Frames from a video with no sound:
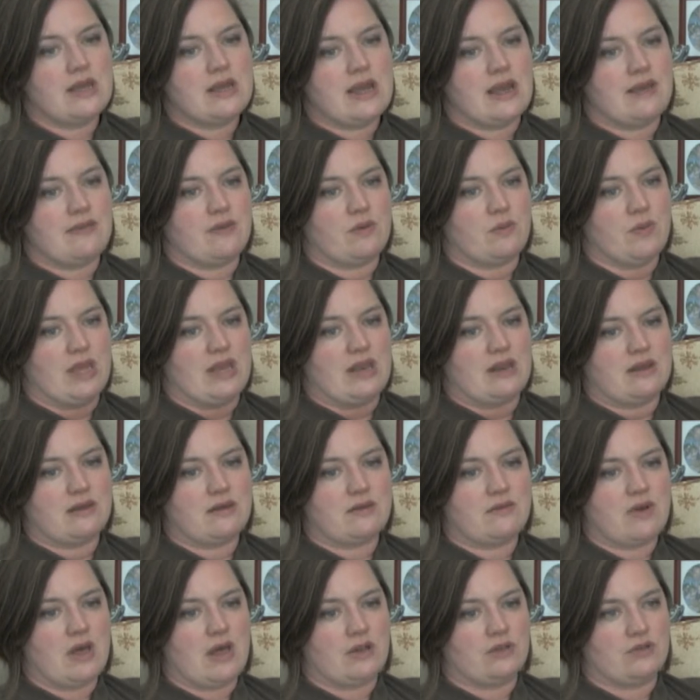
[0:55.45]
And then we had
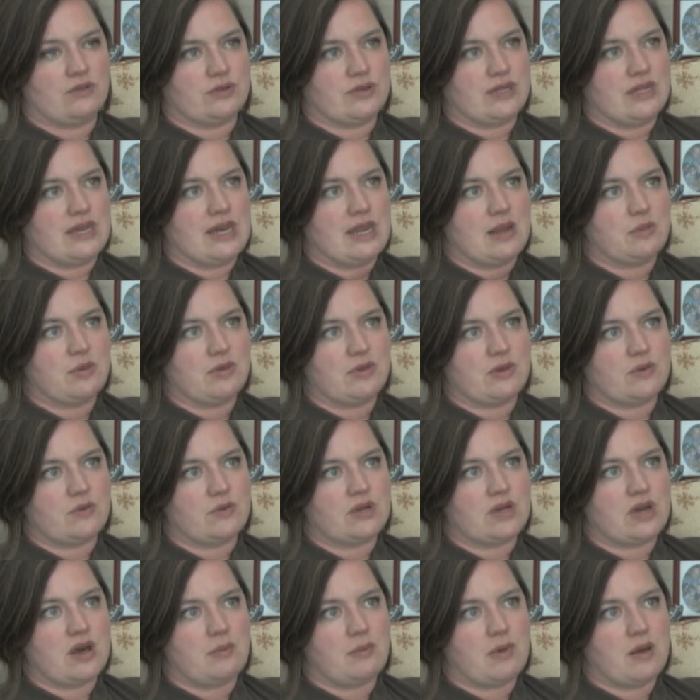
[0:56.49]
an elderly neighbor that
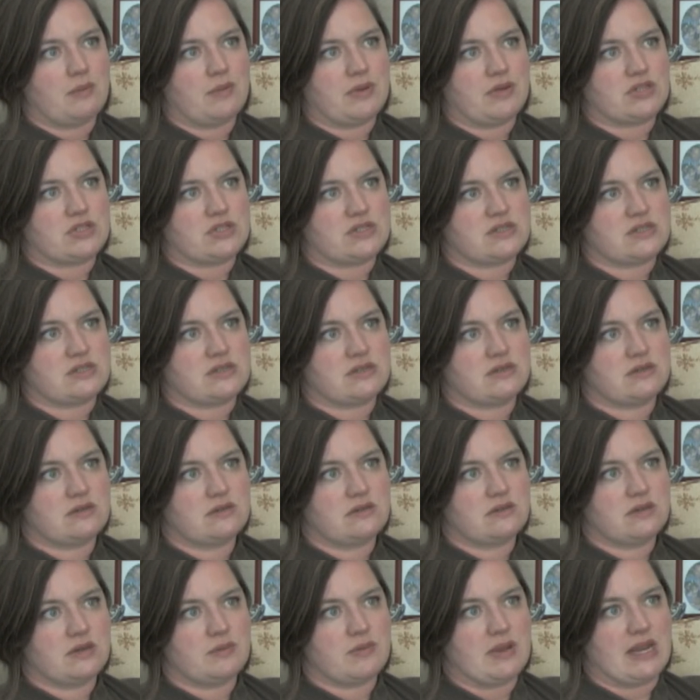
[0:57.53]
would come up and just
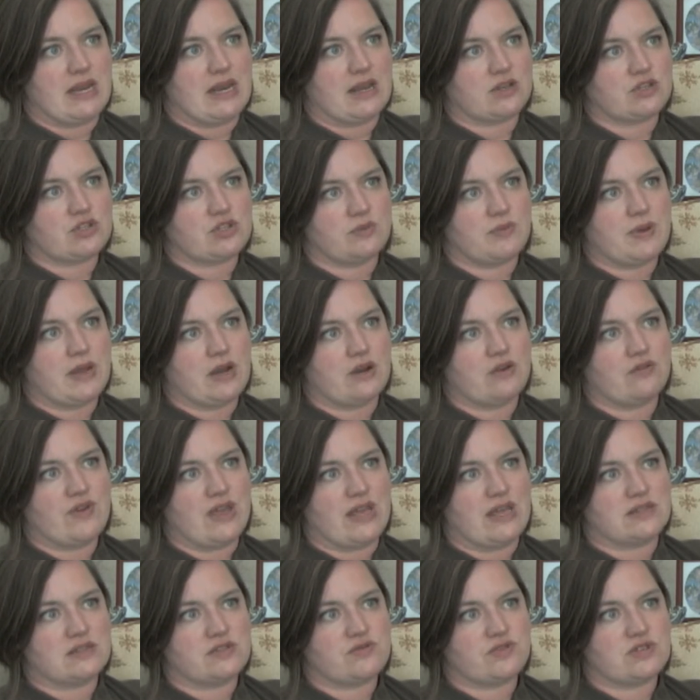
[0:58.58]
be an extra pair of
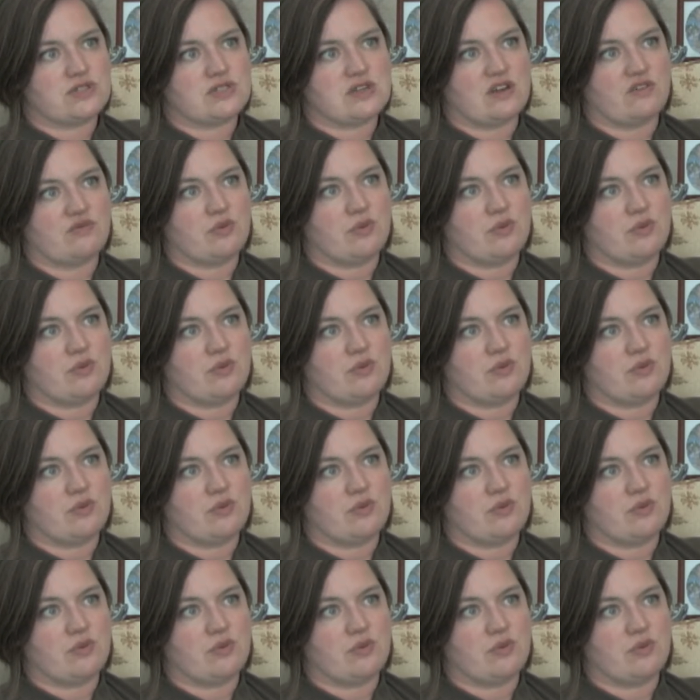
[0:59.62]
hands for stuff.